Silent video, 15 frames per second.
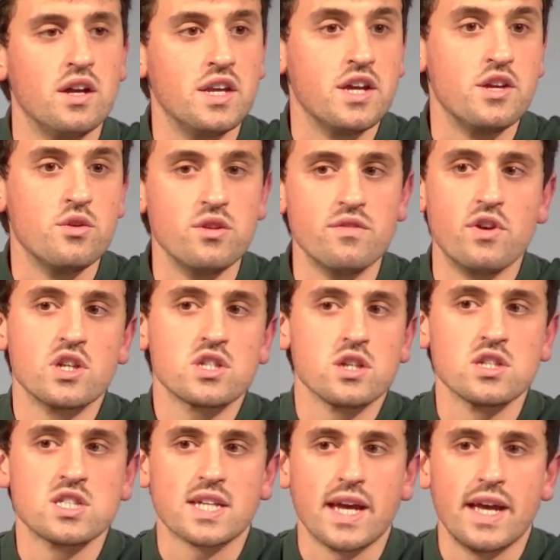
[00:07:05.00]
in a
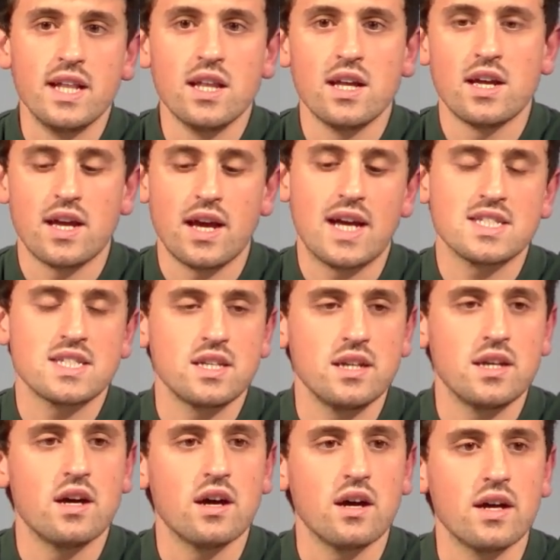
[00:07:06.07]
universal scale as
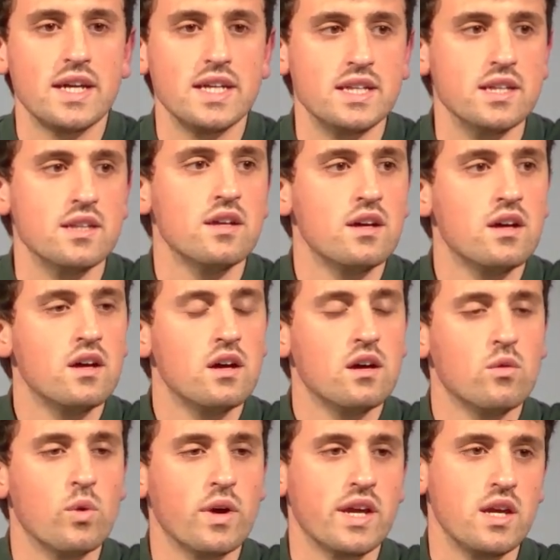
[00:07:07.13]
uh, he did
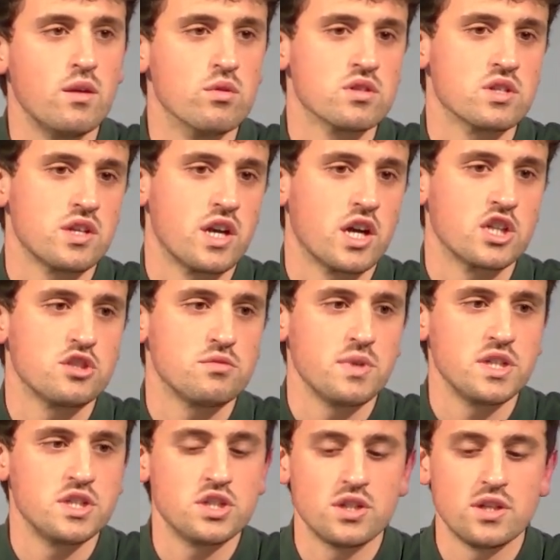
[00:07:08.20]
when he was an
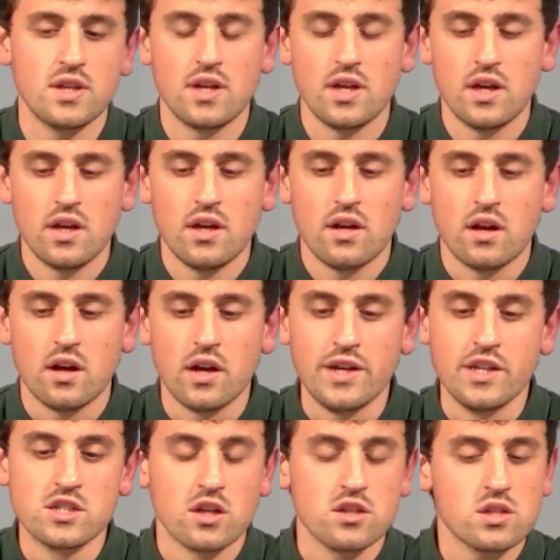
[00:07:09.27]
archmage. Uh,
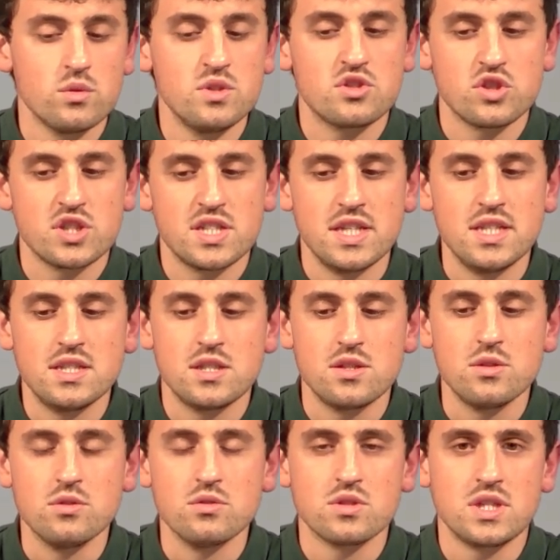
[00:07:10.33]
it is also interesting
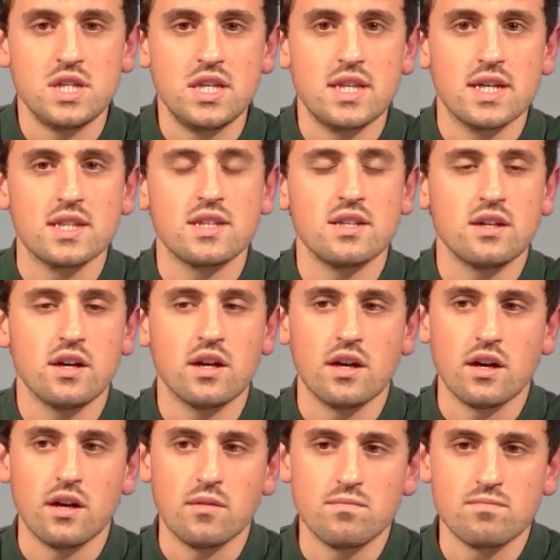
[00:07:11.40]
to see that
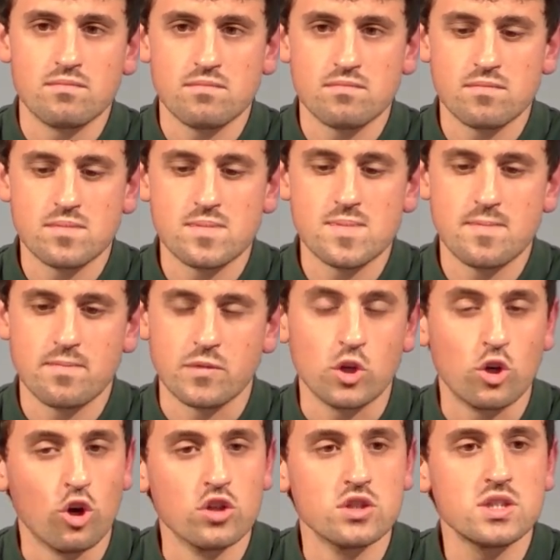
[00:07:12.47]
um,
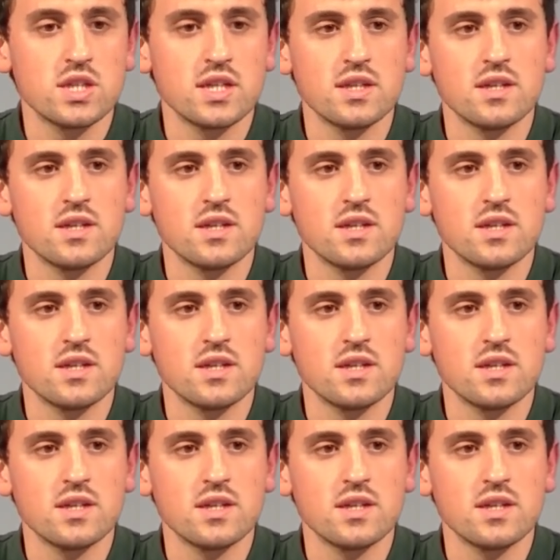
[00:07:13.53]
Gont,